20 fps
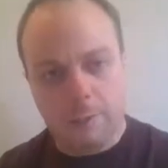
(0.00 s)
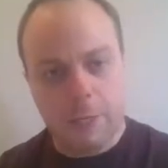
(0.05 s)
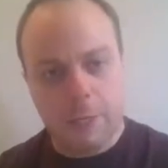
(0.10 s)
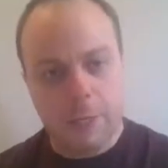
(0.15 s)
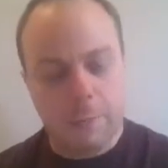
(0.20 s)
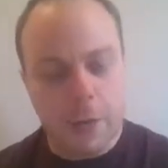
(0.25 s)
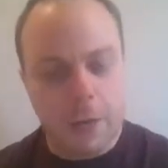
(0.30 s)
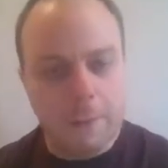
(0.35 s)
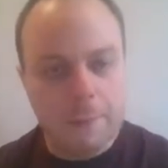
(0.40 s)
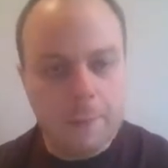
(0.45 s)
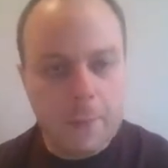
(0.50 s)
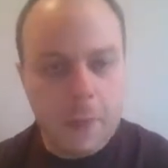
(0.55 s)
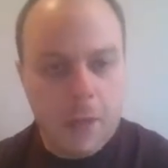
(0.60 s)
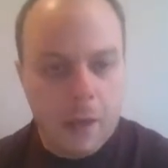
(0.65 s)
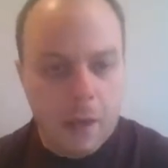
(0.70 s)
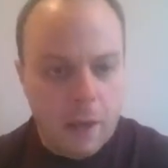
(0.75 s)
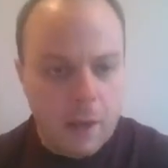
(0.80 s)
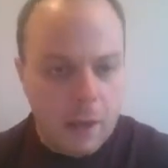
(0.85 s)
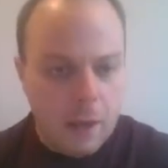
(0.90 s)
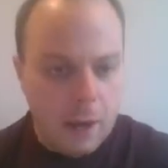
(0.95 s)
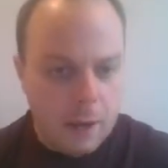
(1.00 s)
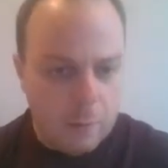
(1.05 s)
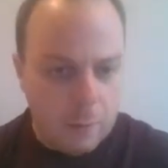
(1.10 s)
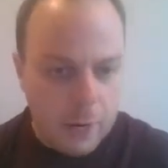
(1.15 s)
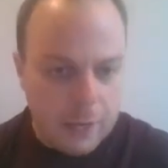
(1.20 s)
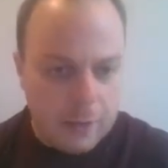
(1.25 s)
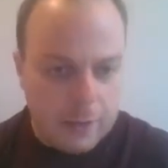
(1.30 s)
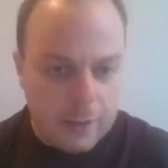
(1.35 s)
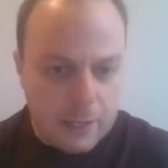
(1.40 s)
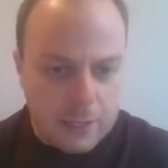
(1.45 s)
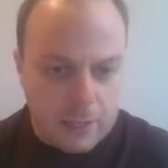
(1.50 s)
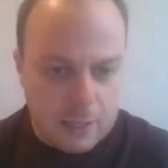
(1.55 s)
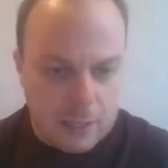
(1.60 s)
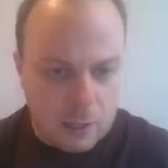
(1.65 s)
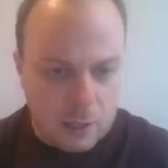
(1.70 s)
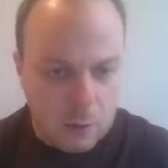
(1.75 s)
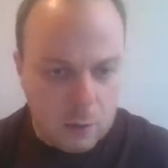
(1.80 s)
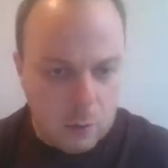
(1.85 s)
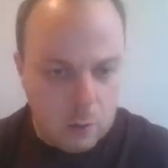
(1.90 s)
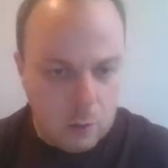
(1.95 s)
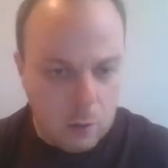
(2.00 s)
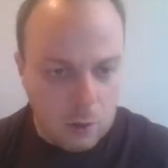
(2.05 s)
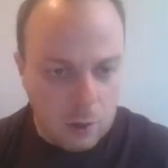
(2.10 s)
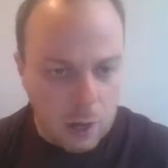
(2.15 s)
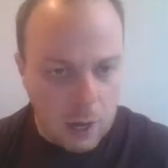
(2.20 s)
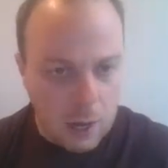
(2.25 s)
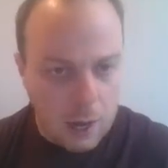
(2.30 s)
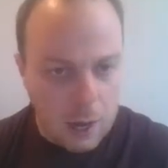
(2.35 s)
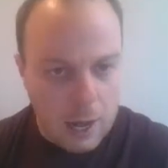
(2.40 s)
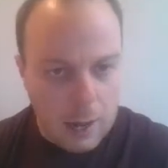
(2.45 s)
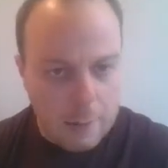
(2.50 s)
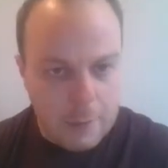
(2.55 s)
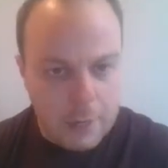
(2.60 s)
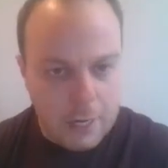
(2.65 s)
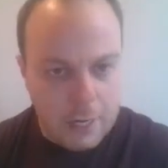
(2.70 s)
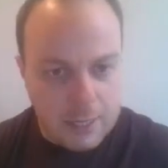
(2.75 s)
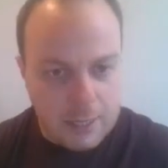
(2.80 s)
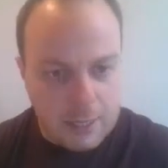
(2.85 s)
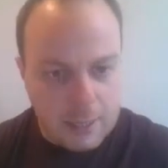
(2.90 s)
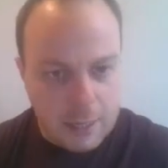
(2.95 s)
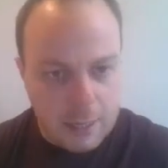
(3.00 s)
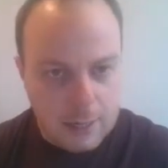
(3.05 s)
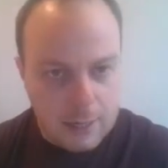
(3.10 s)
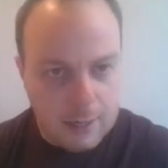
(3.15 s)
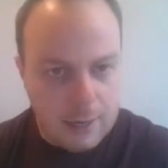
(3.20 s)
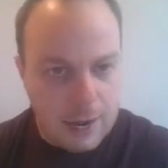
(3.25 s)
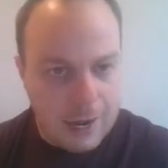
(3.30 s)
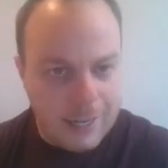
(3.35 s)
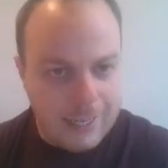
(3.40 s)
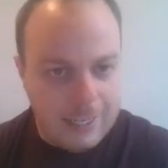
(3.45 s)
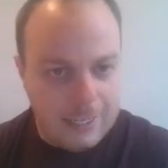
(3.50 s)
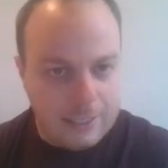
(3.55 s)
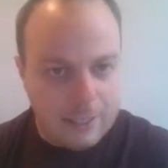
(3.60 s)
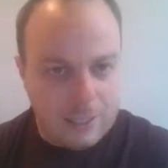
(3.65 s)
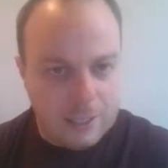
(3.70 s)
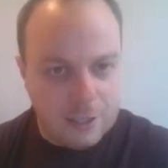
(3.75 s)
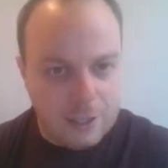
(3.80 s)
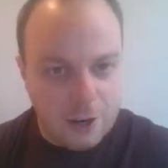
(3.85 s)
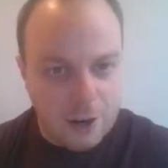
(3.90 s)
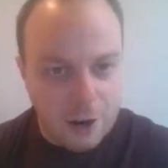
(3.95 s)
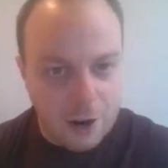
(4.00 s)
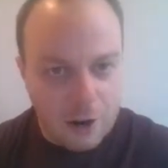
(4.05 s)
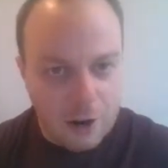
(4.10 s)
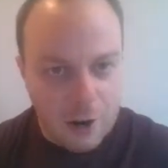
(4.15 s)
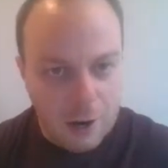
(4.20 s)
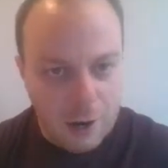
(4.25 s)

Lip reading: But anyway, this is a cool Ibanez 90s guitar.